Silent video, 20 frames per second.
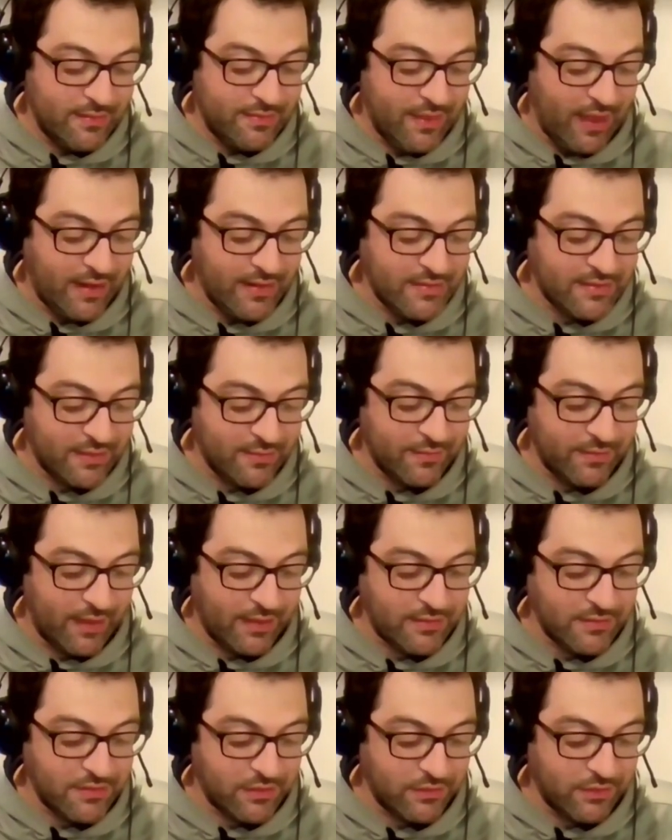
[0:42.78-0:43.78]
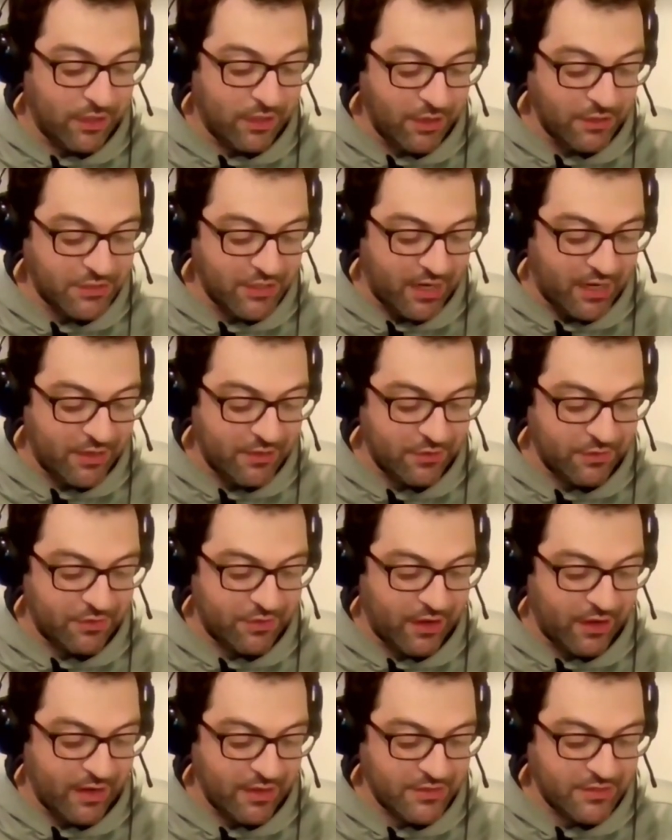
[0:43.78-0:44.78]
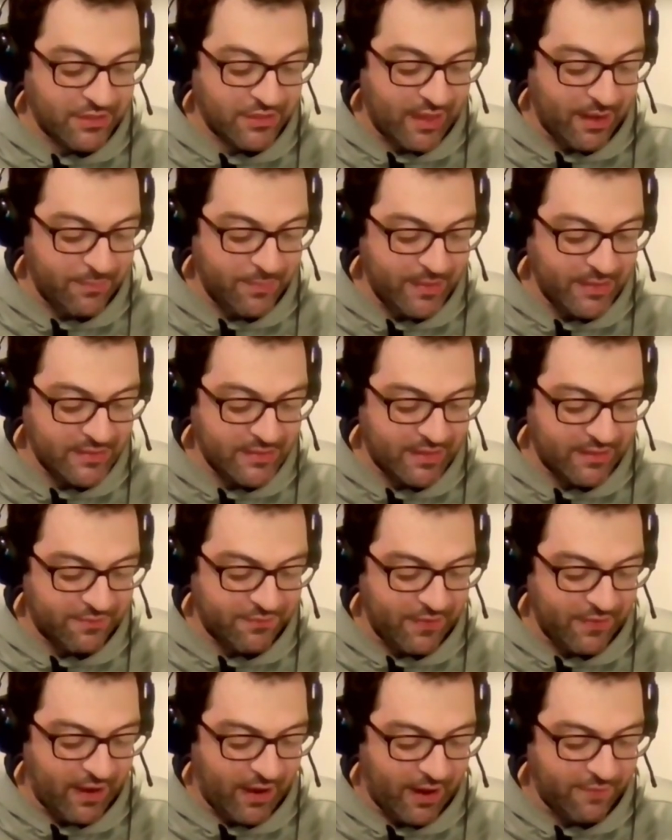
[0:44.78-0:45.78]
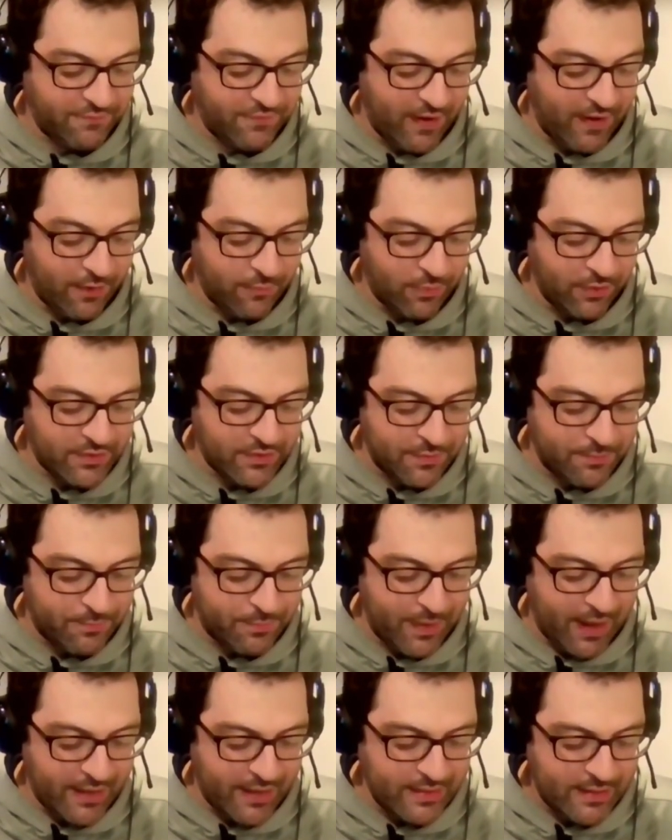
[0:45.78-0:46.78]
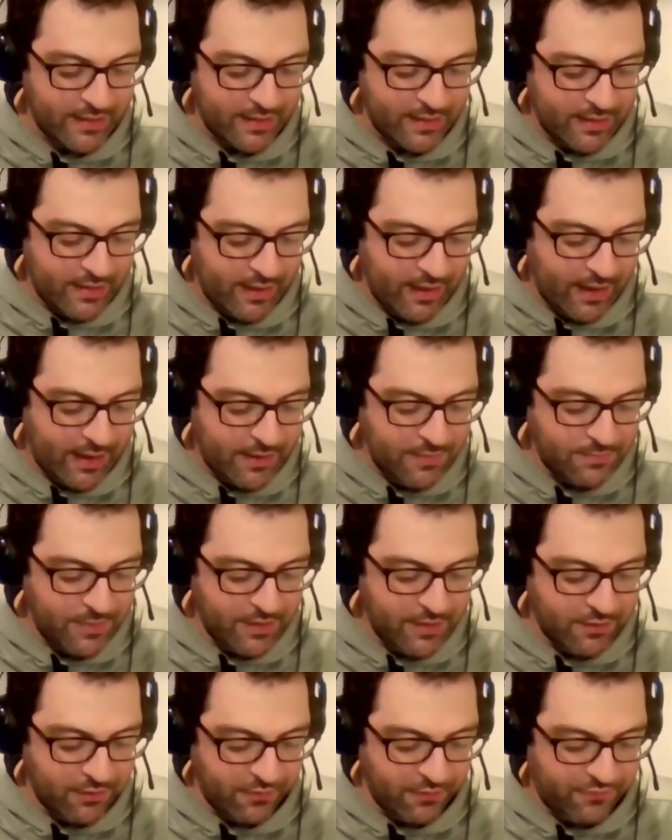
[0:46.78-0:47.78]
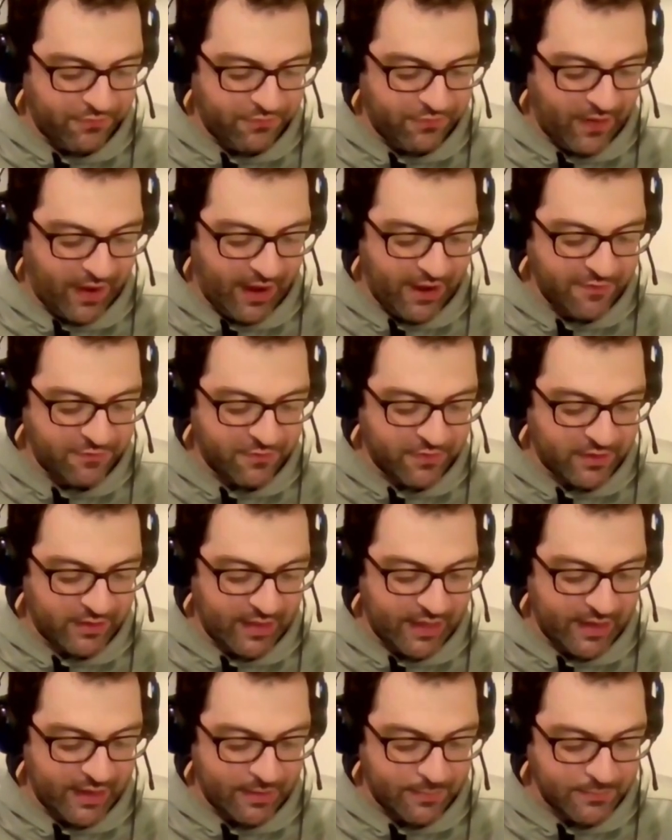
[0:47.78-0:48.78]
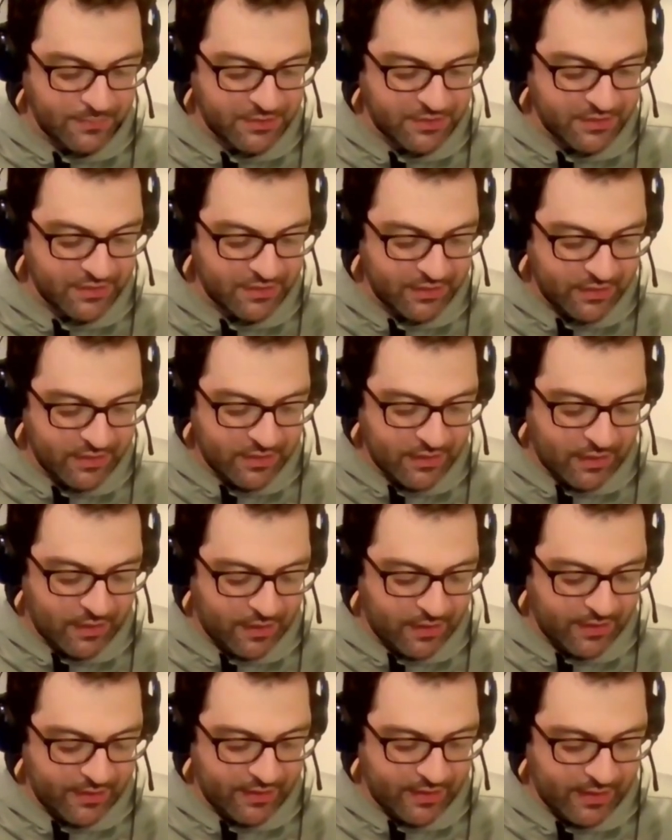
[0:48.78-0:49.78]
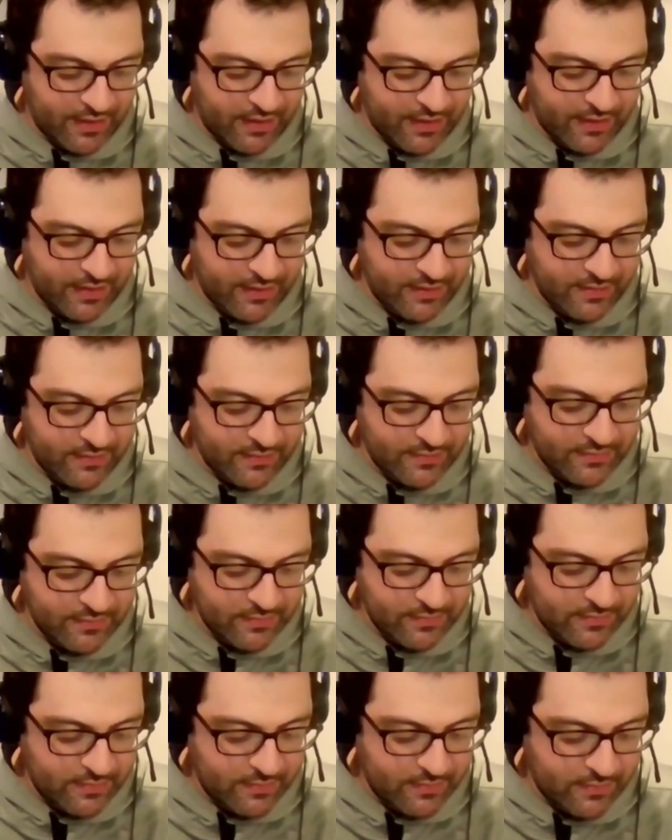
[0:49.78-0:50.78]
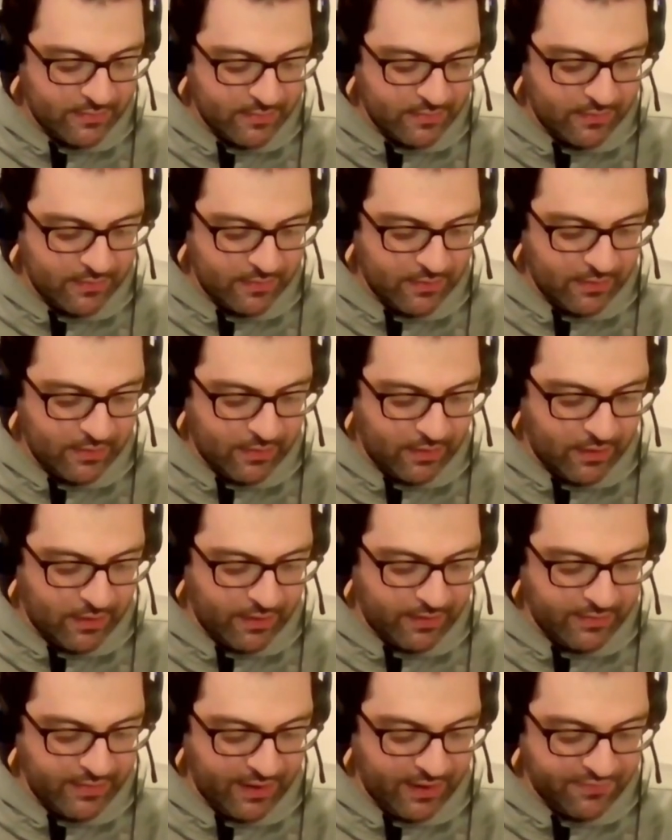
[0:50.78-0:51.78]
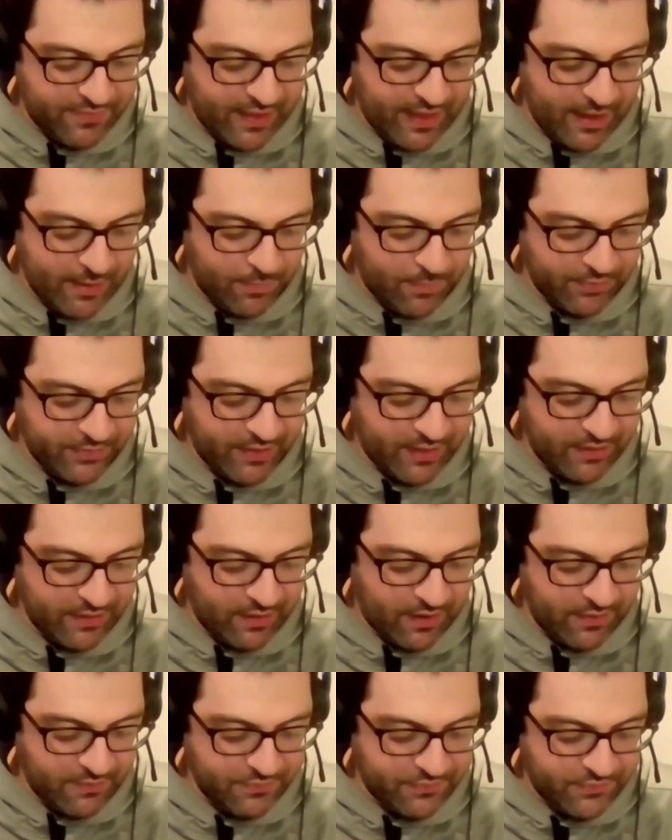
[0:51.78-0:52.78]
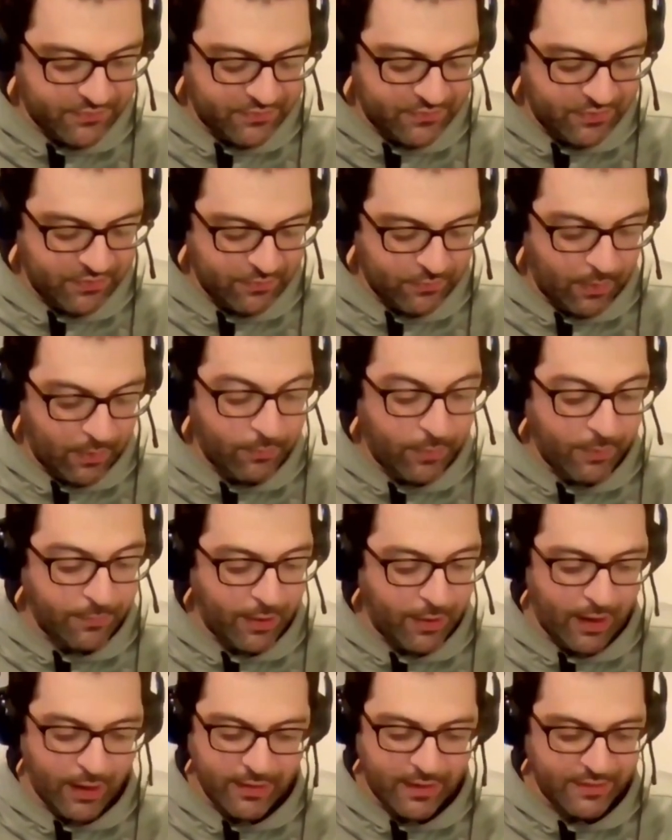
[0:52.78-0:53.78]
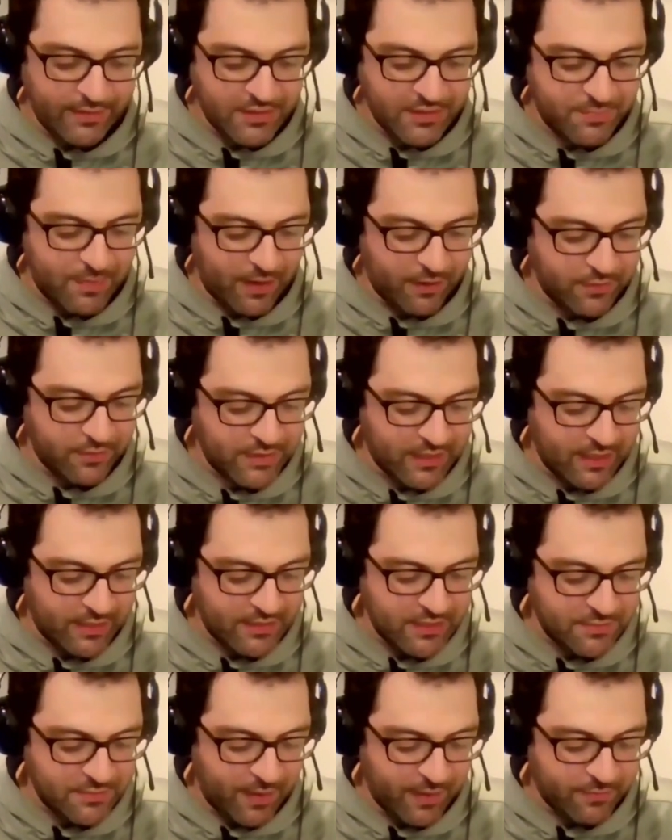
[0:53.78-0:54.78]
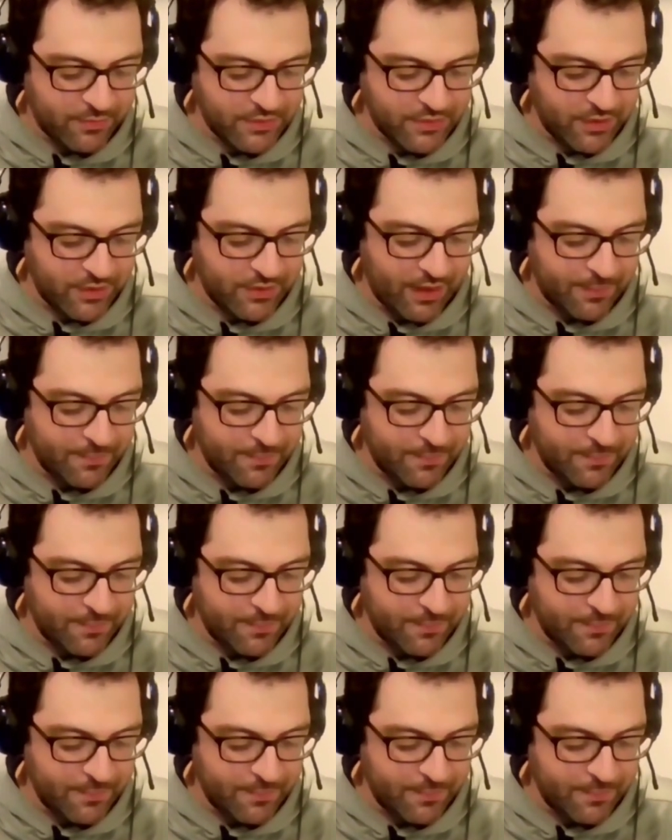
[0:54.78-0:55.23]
that is a that is a large underdog. So that means that if, if I were to bet a meager 5 clams on uh on Nev Campbell to get off to what wait wait I got this backwards. I got this backwards